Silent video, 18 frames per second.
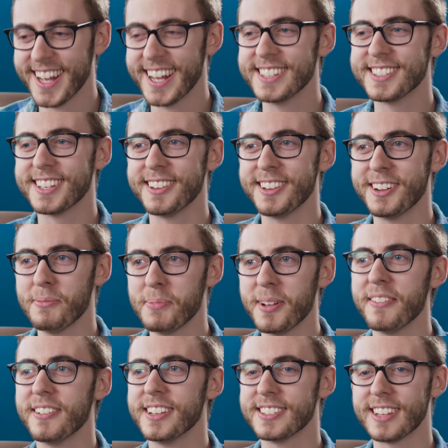It's a little
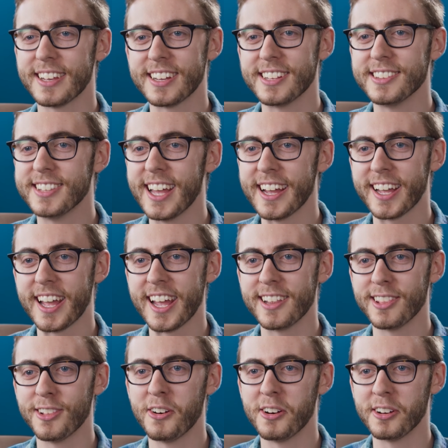bit of, it's like a
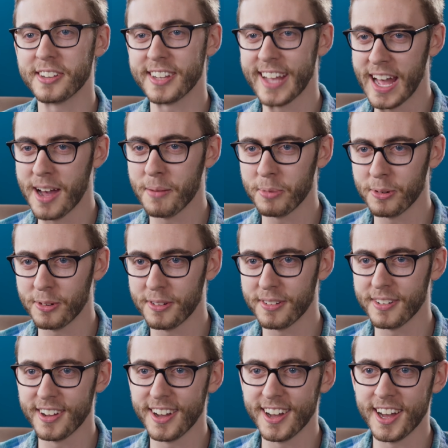decade long
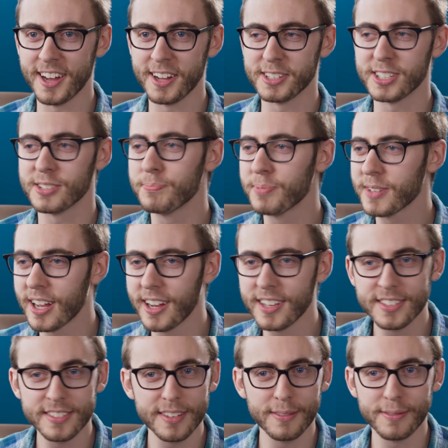gamble, just
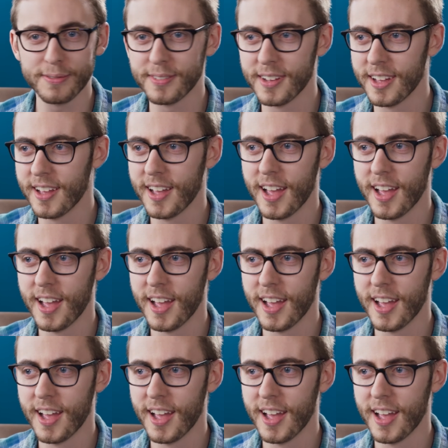because of,